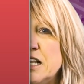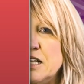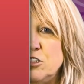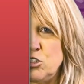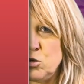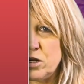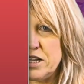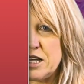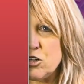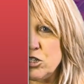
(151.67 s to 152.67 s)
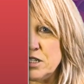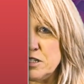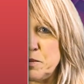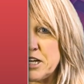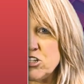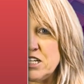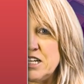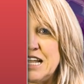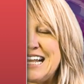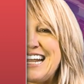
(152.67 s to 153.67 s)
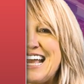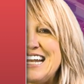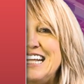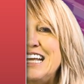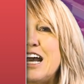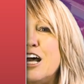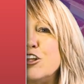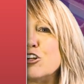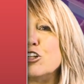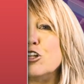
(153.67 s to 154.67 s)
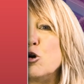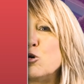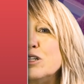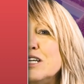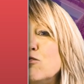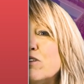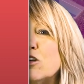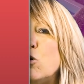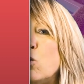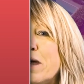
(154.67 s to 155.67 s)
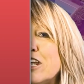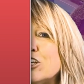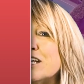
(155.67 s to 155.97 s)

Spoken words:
a sewer lateral inspection, and any other locally required